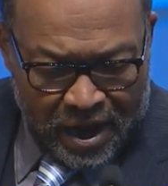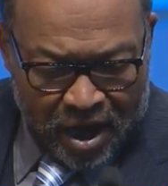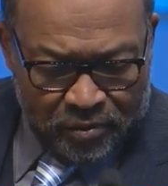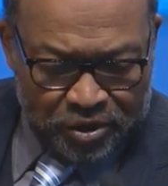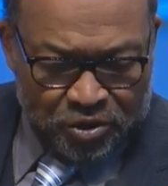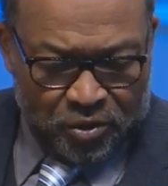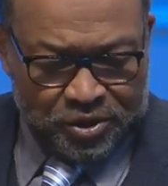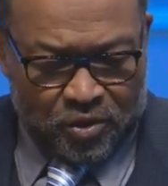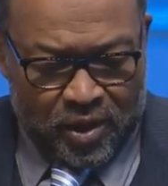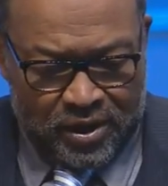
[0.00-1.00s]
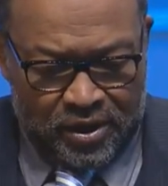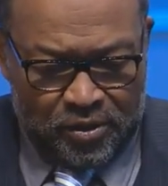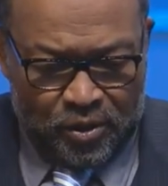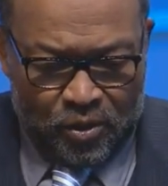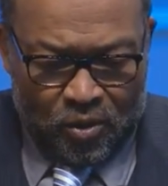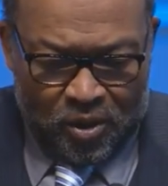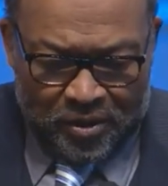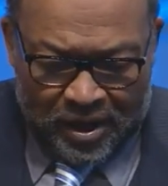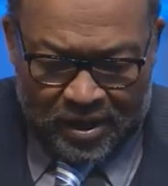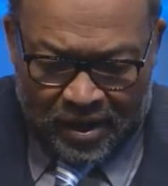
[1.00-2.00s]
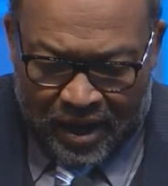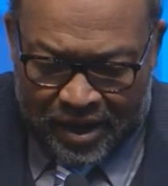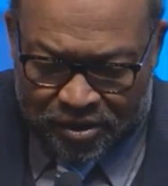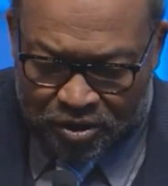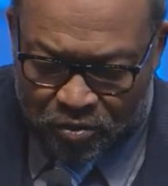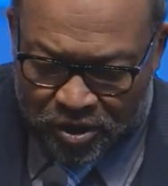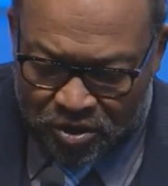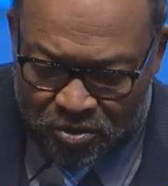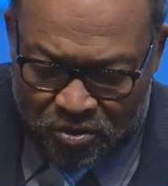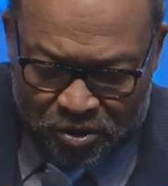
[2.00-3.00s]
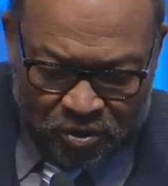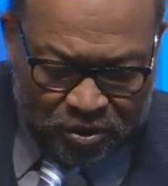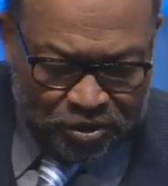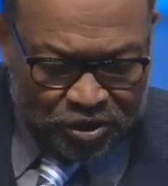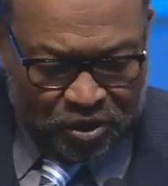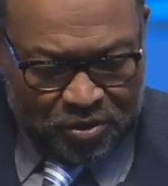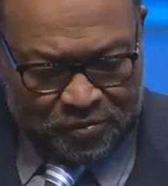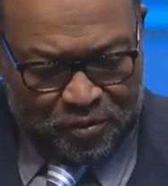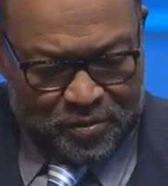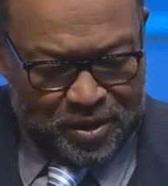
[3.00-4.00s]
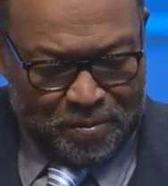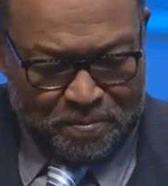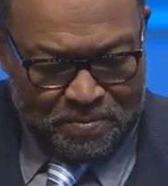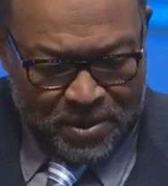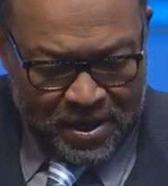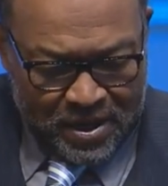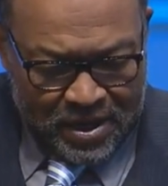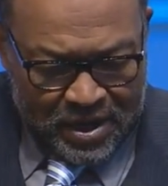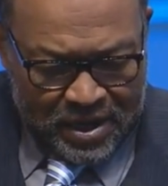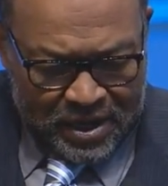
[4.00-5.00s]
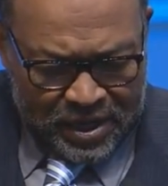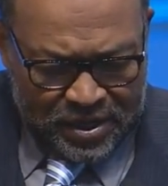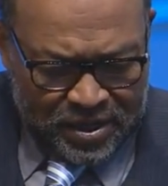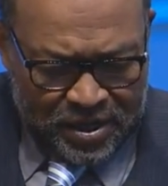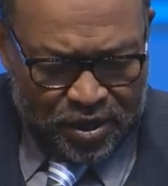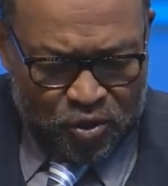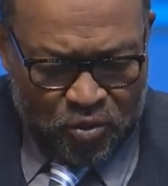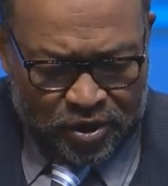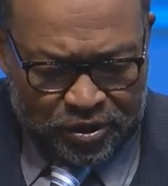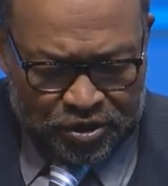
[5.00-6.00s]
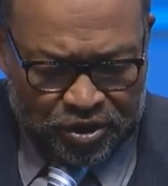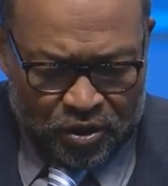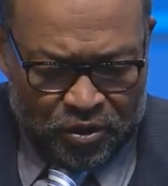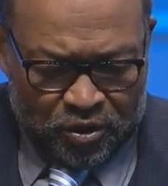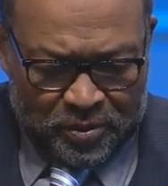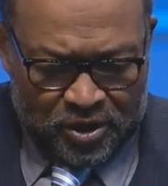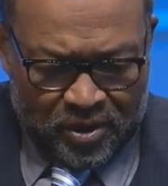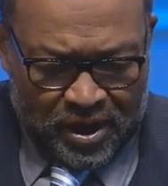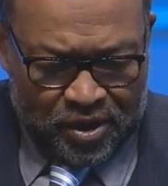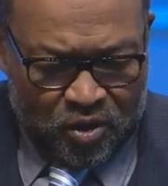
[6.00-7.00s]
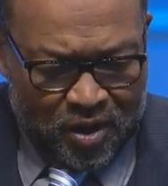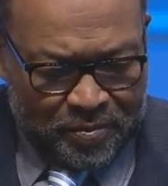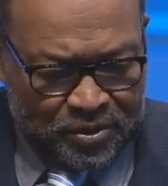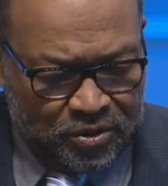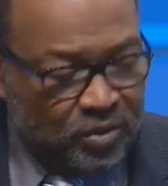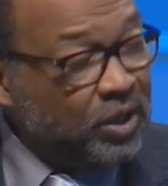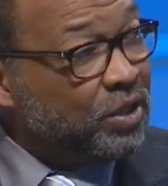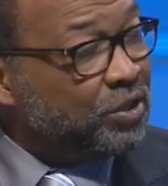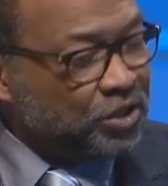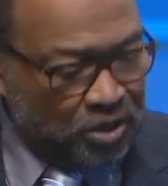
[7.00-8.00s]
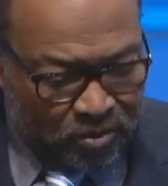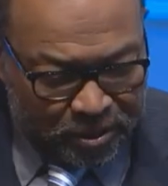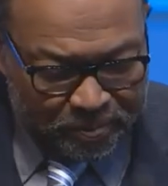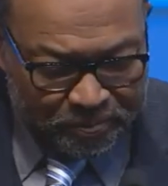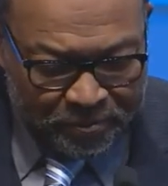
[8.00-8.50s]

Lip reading: I rejoice greatly in the Lord that at last you renewed your concern for me. Indeed, you were concerned, but you had no opportunity to show it.